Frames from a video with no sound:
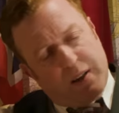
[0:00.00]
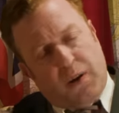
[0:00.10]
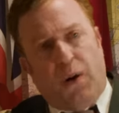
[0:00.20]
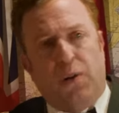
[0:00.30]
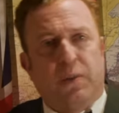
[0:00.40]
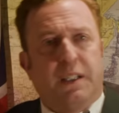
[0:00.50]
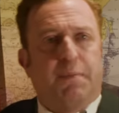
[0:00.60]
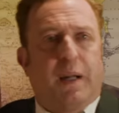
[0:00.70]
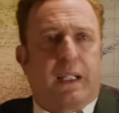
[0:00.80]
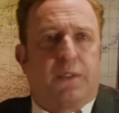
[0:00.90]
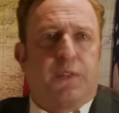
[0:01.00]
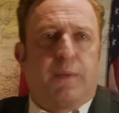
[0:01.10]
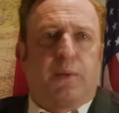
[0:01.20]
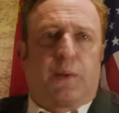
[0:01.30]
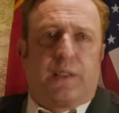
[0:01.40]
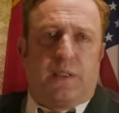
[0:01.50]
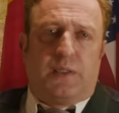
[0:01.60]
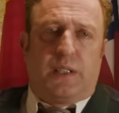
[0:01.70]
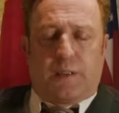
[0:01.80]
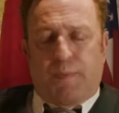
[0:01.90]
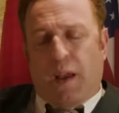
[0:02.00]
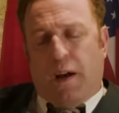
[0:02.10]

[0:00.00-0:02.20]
And already back in February this year,